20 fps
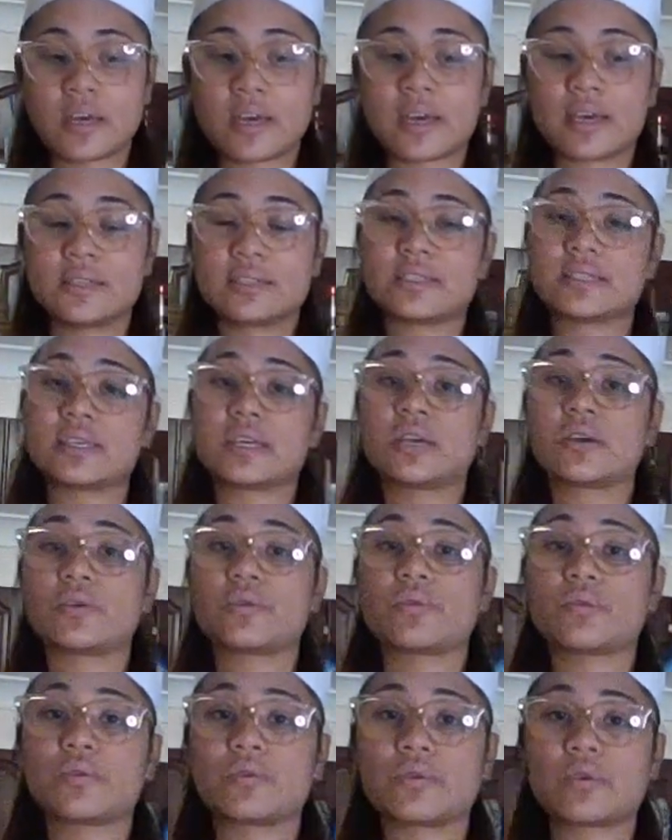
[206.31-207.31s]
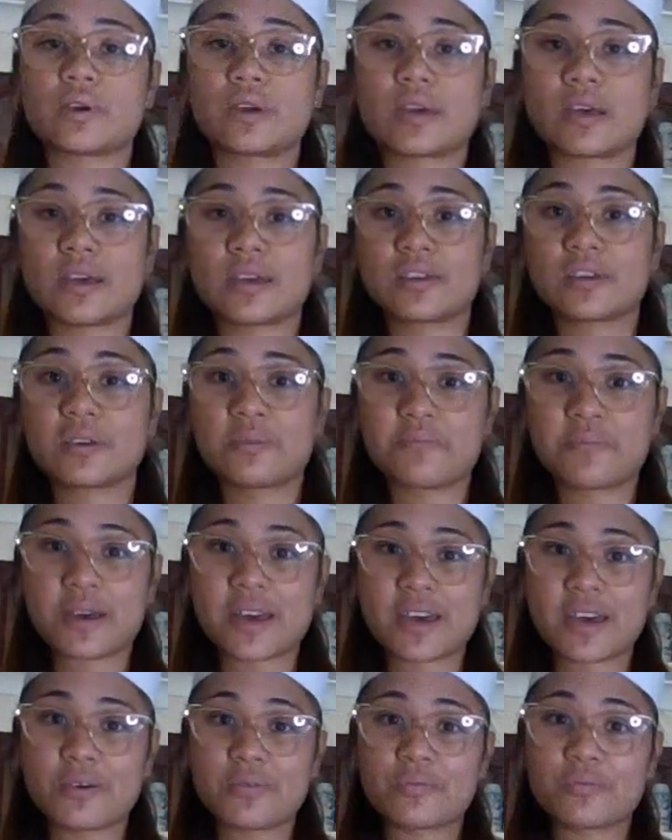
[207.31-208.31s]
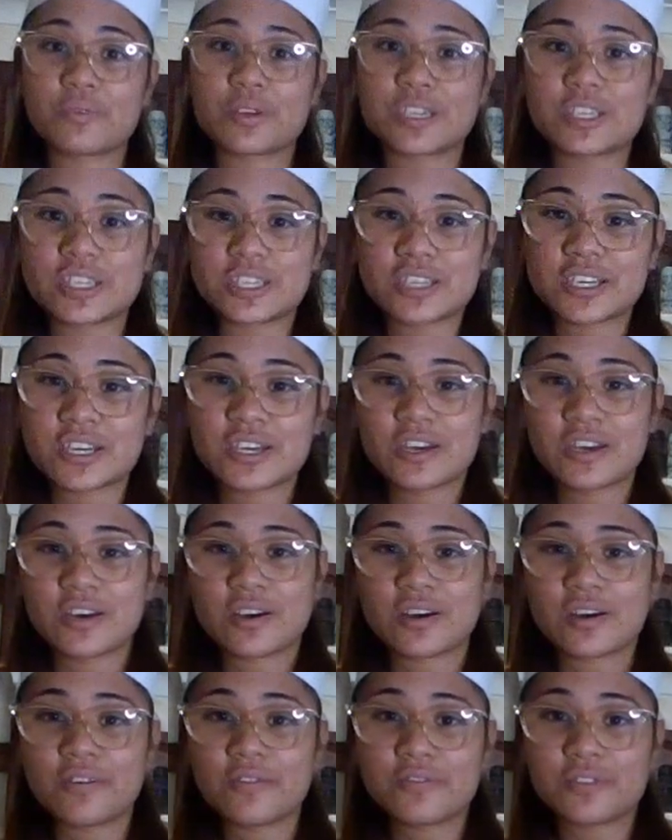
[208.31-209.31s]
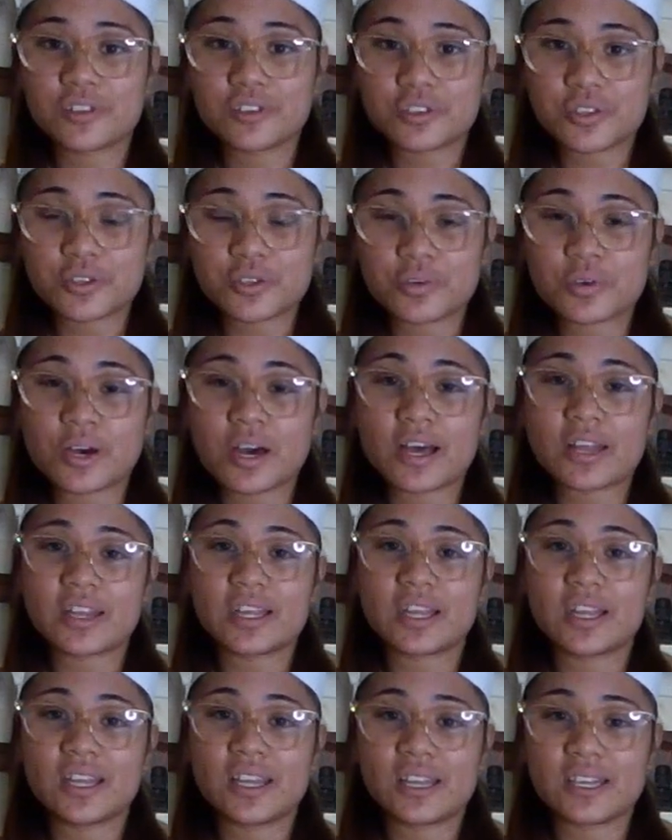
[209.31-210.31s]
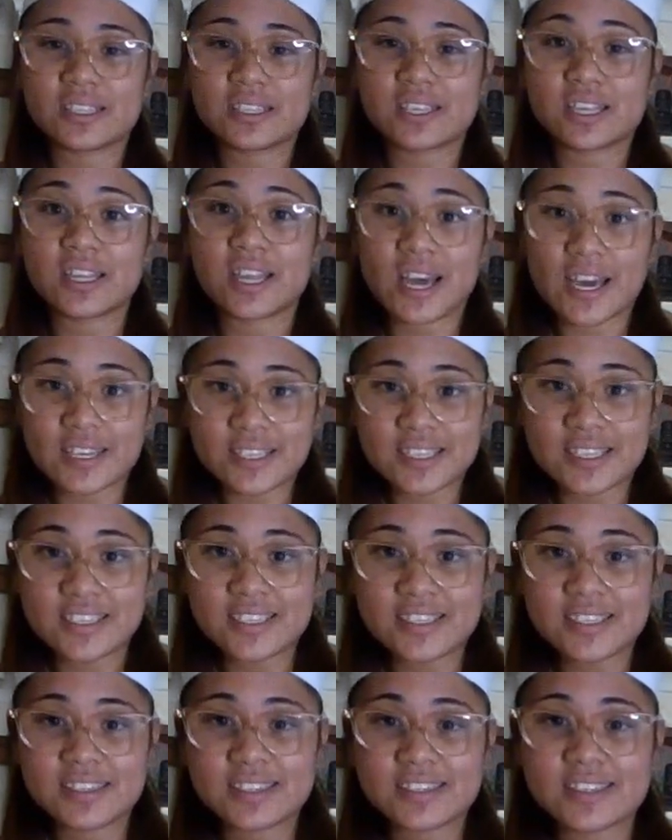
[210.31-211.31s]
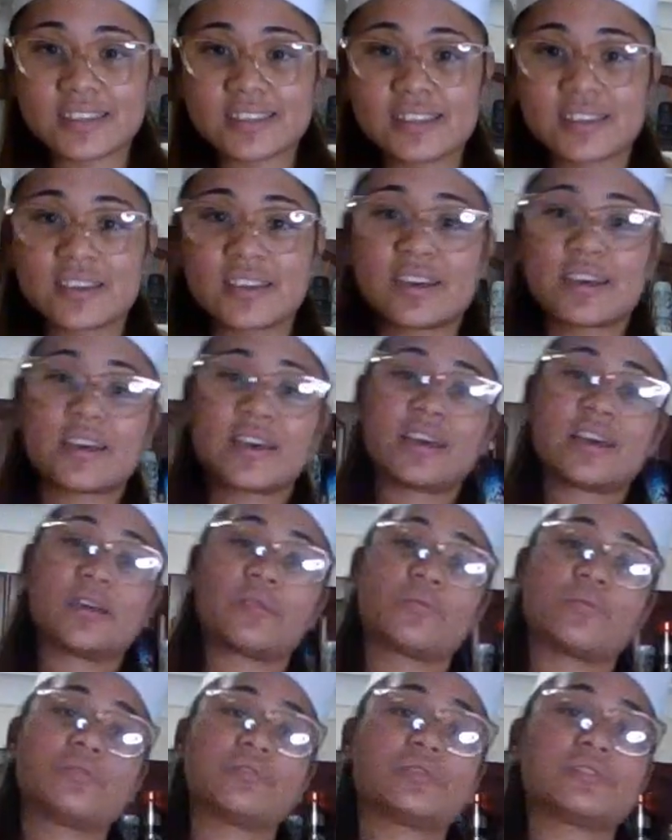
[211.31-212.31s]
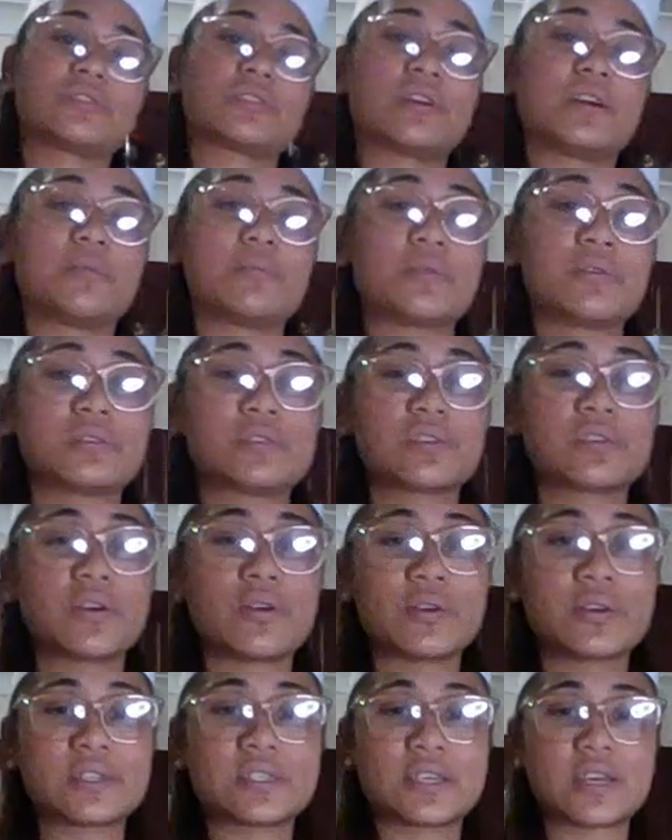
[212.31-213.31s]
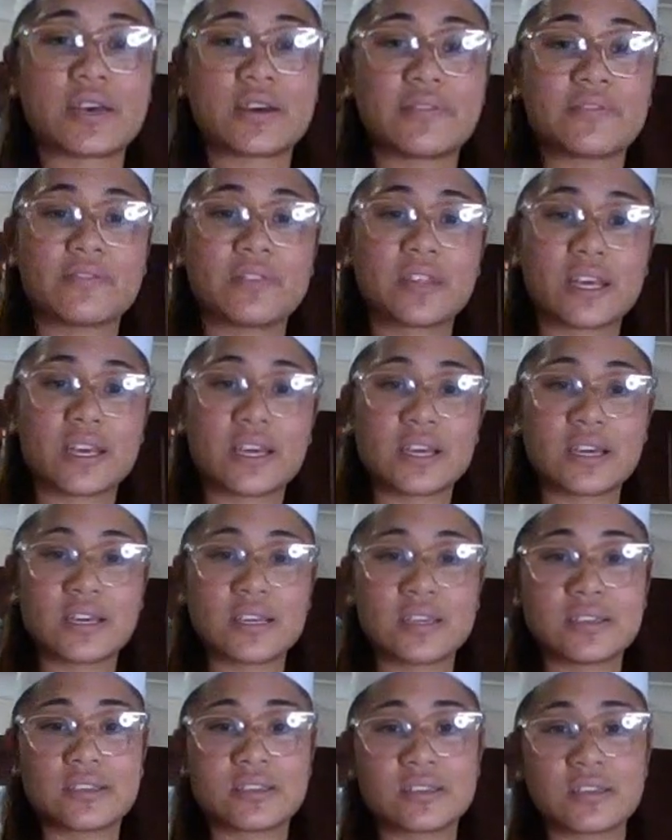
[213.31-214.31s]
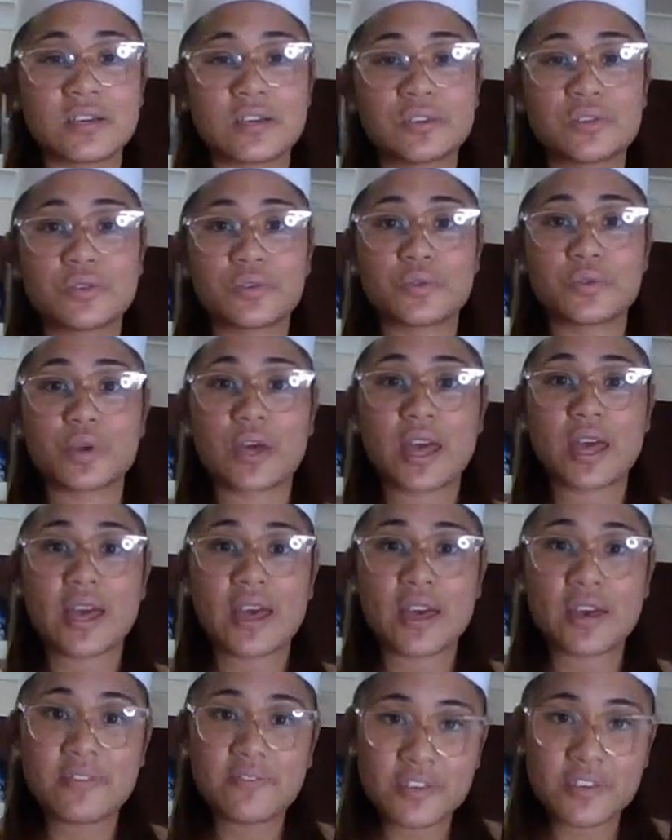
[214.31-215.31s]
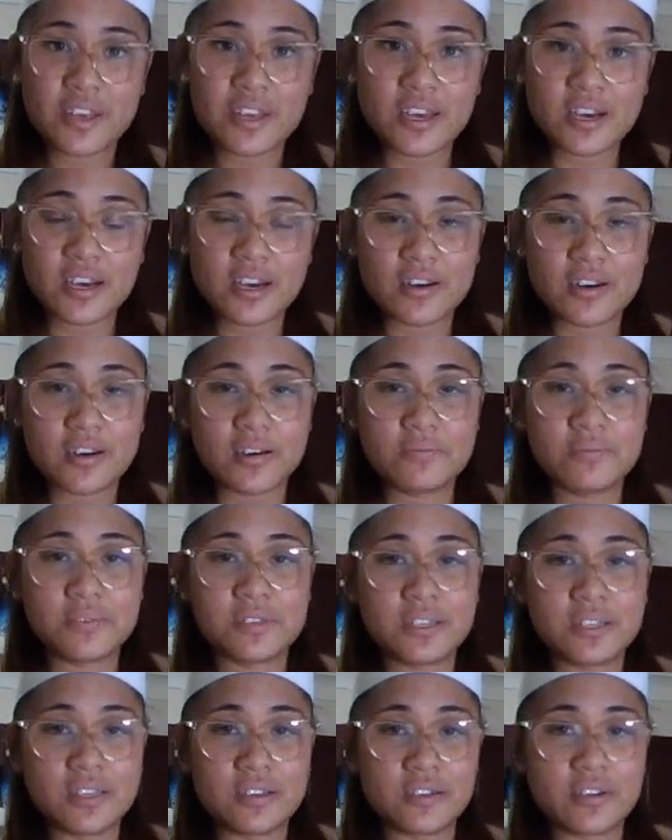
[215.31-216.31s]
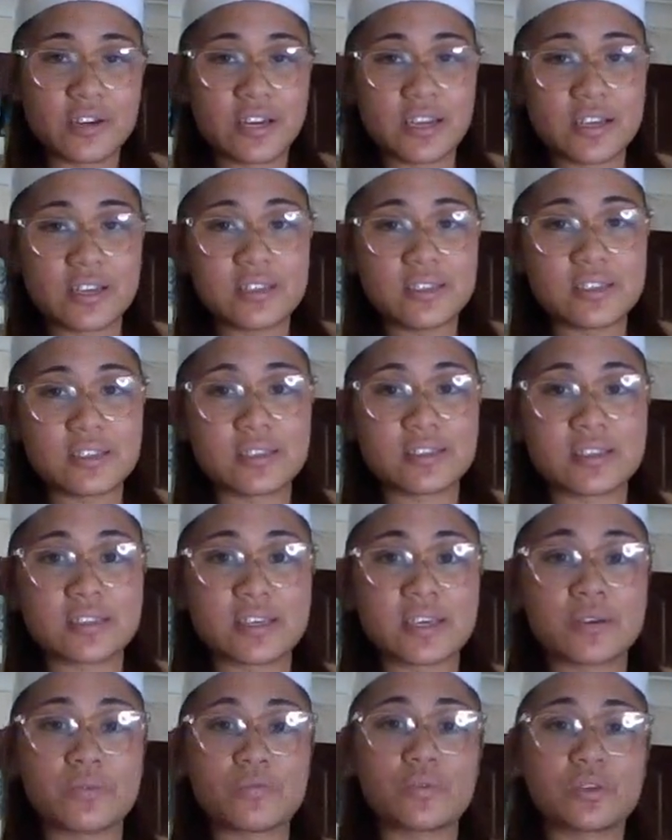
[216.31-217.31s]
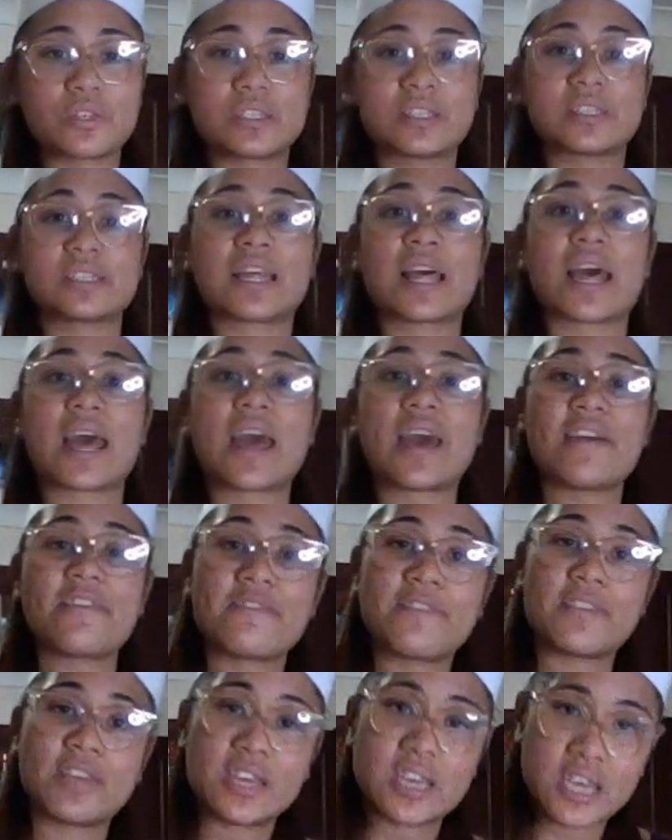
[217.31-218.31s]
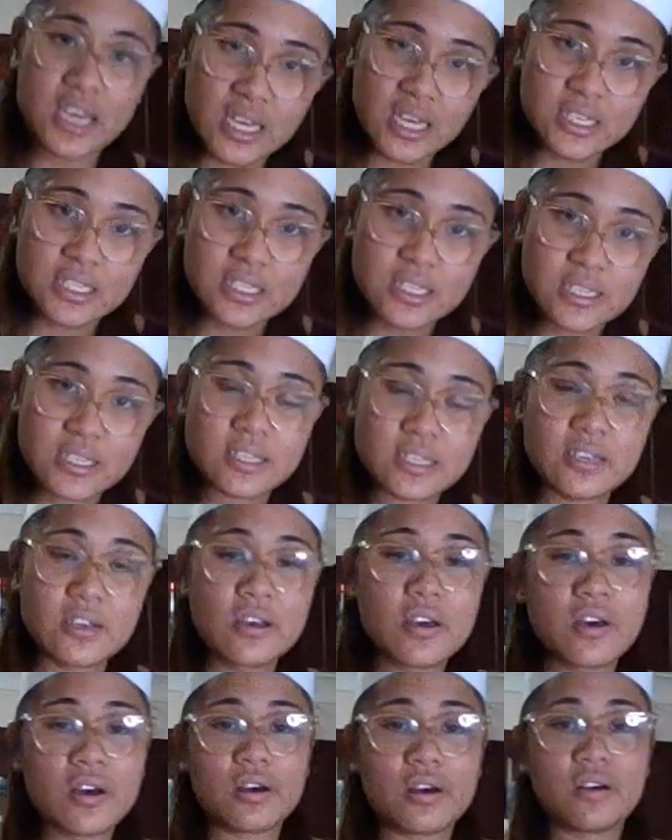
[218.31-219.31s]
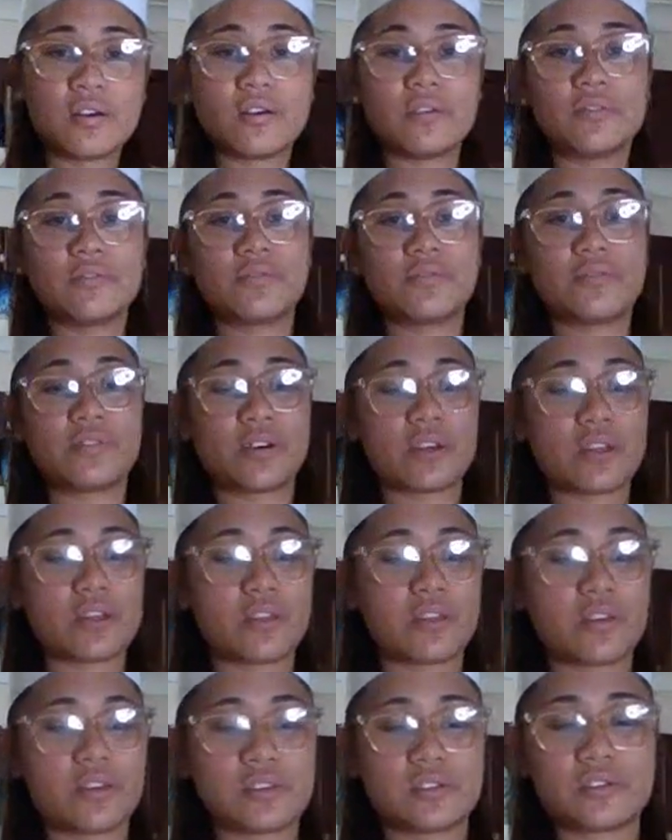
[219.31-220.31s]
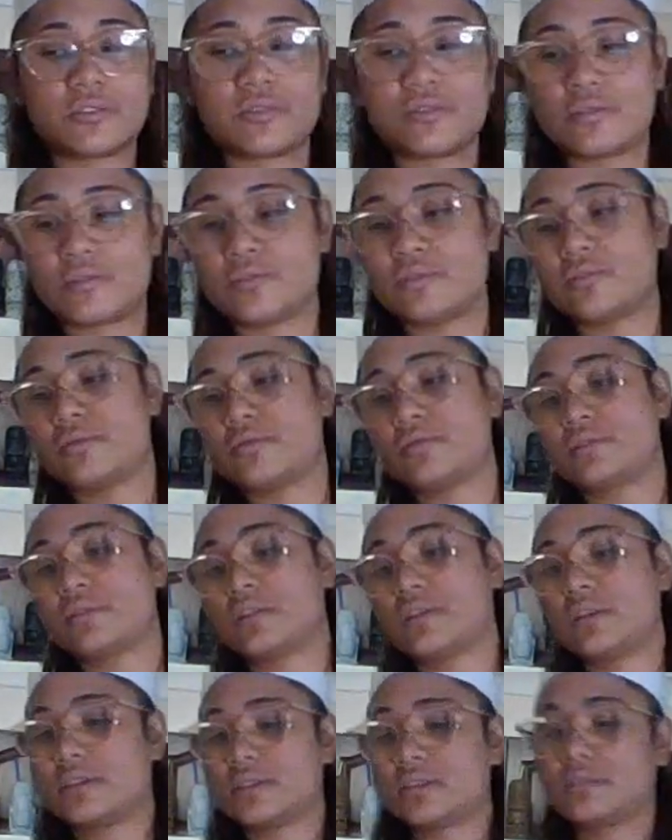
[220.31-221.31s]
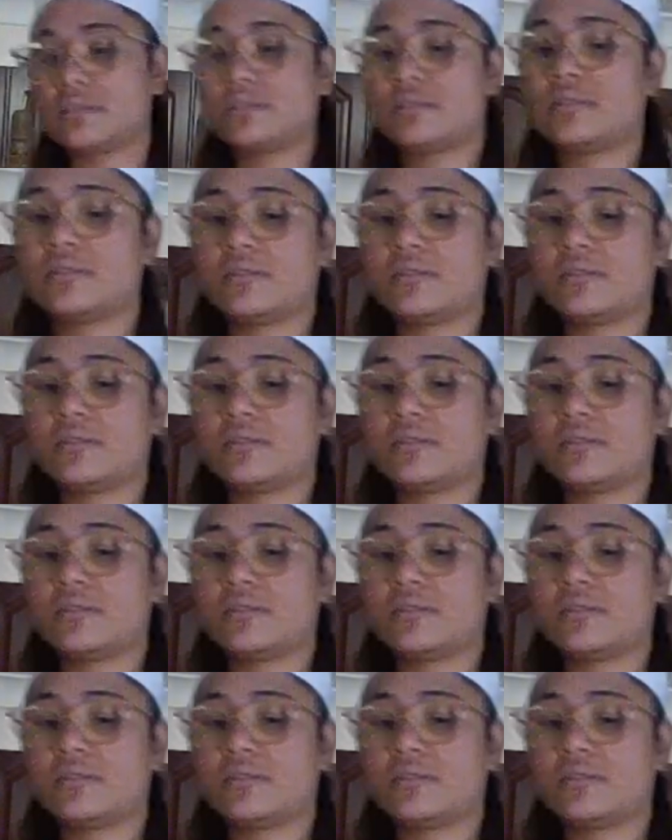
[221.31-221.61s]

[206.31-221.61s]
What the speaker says: and see and compare which of the 2 is the lightest. And I'm also going to have these 2 heavier ingredients to see which is the heaviest of the 2. So let's